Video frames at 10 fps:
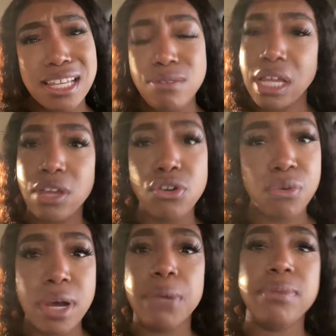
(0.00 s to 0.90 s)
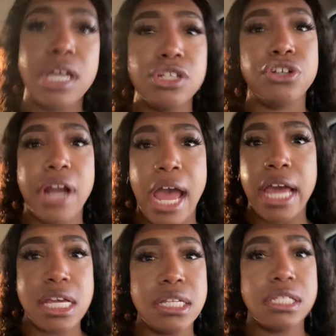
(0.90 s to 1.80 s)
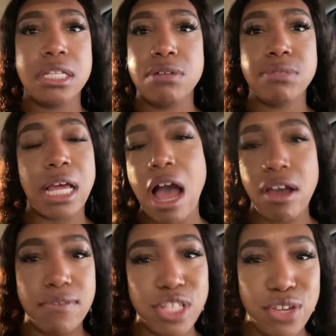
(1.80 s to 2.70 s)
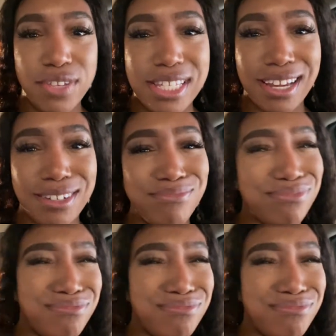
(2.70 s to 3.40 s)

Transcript: He was like, you know what? Because you're nice. He was like, I'll give it to you for 10.